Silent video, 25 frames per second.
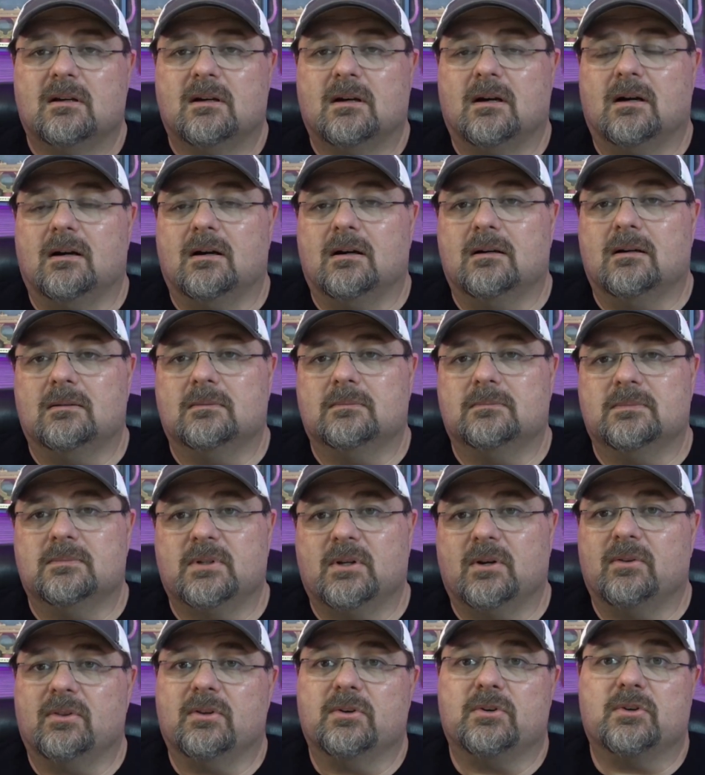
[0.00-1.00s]

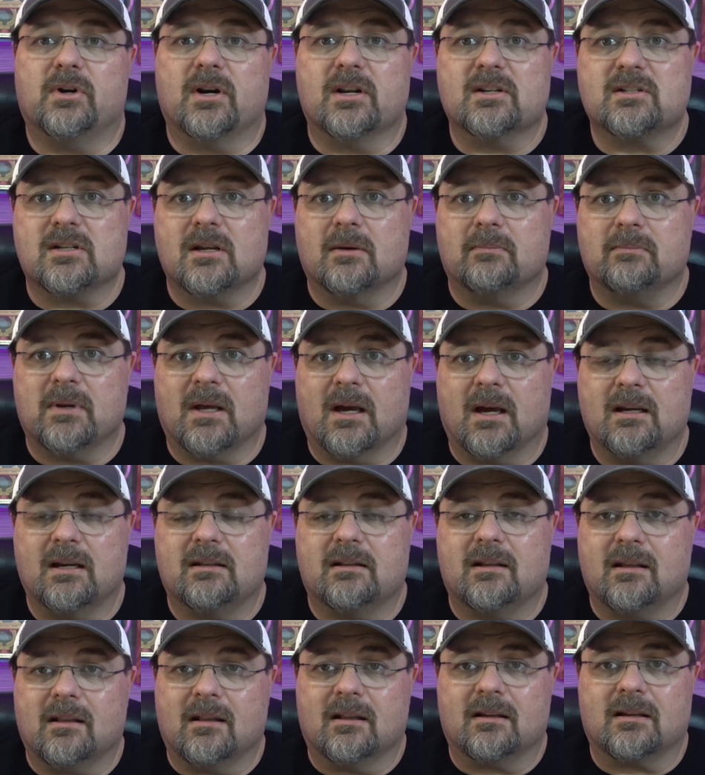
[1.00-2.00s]
the dress up night,
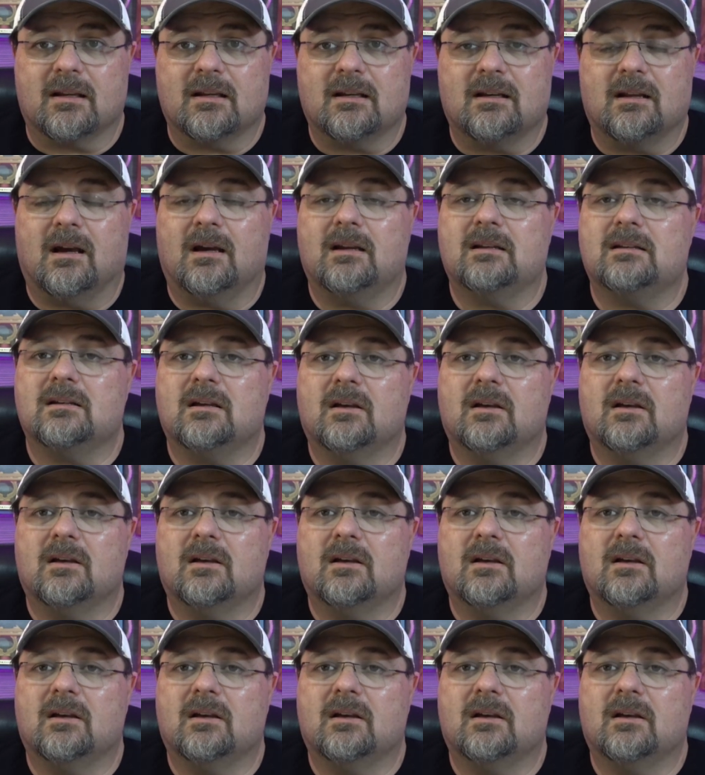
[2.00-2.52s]
the elegant night.